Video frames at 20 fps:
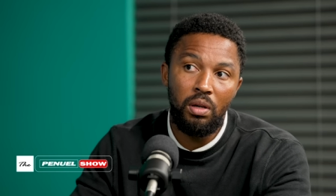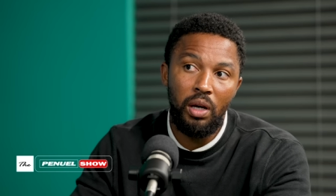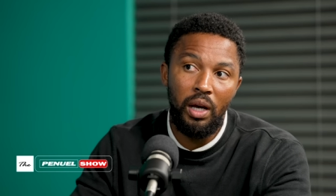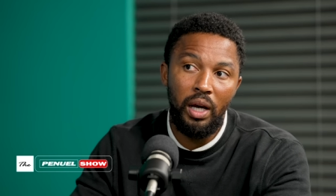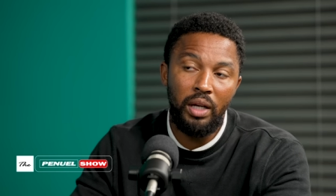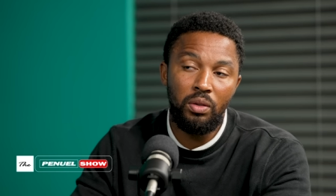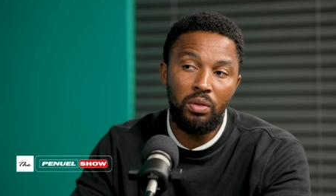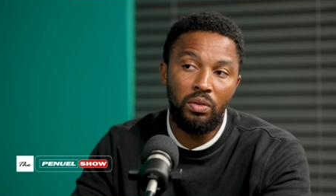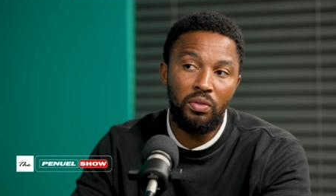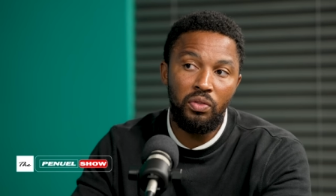
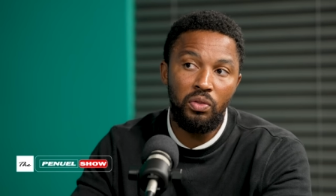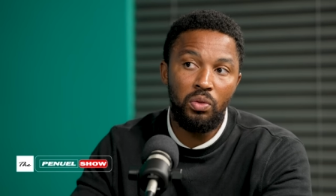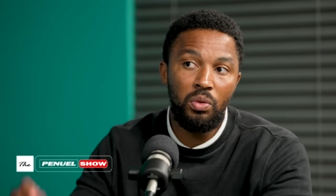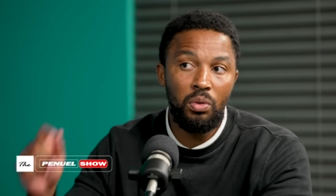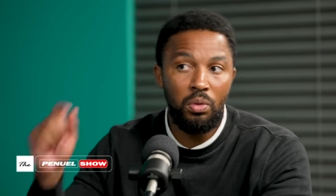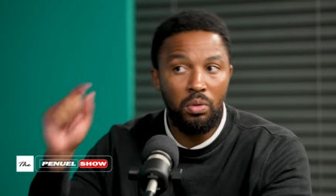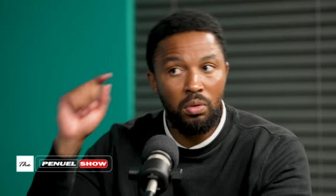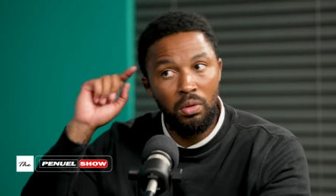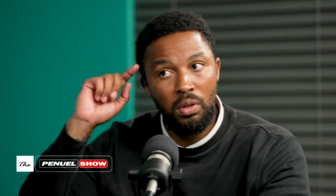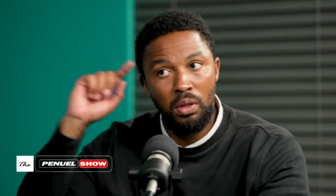I don't
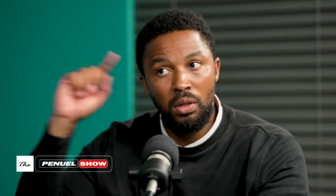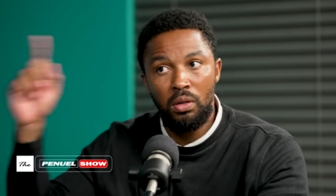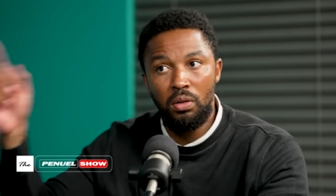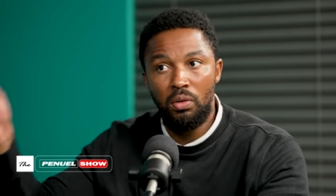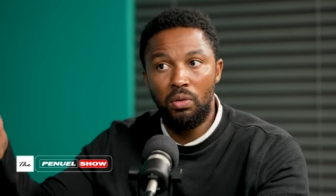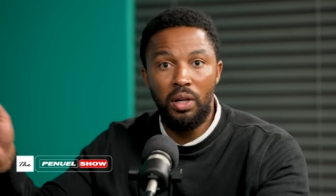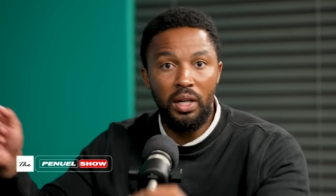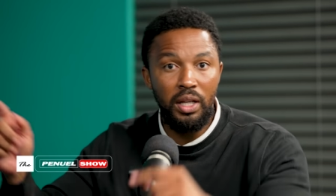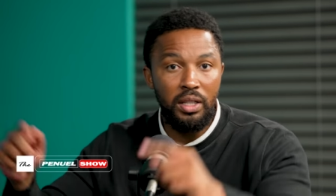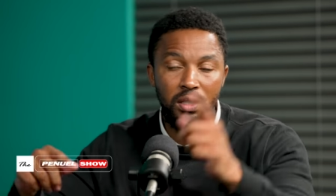view
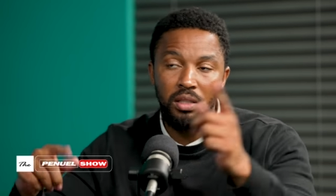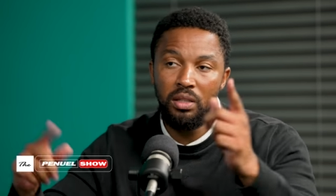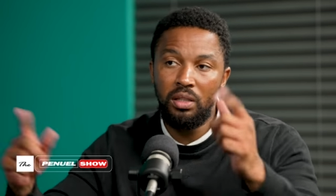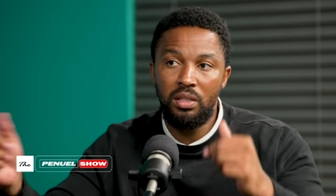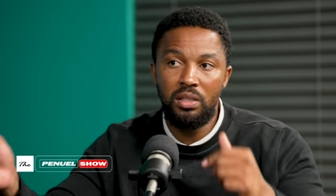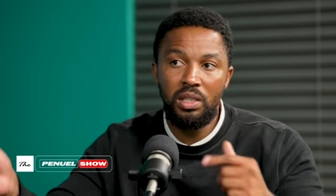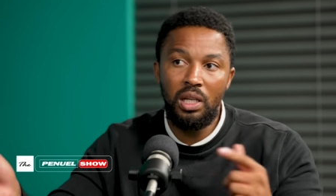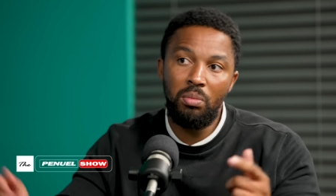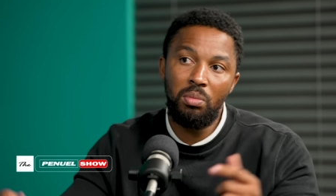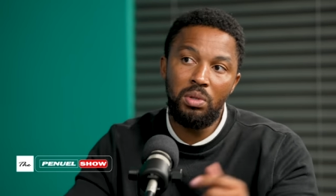religion
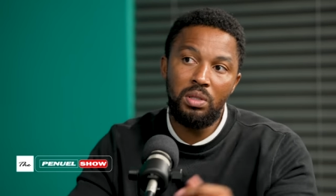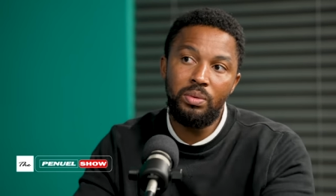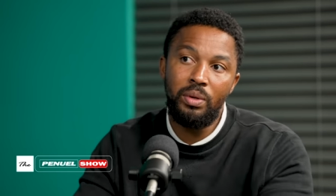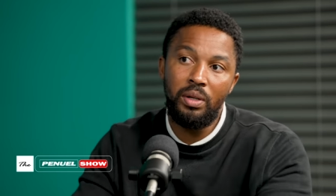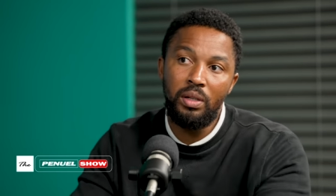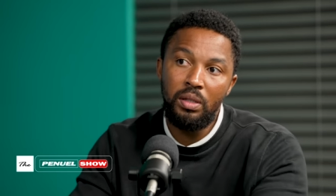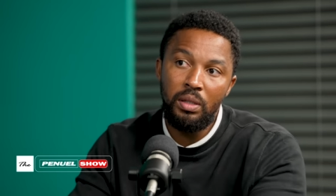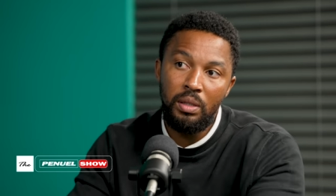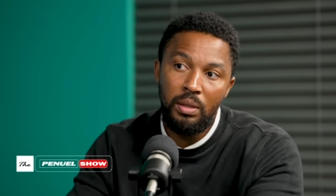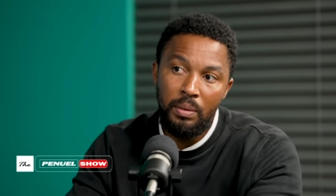the same as
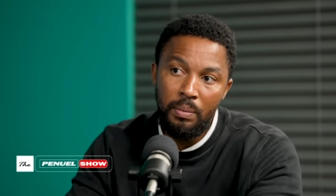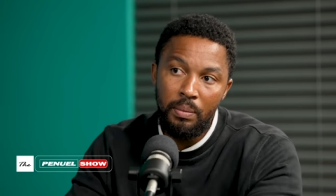well.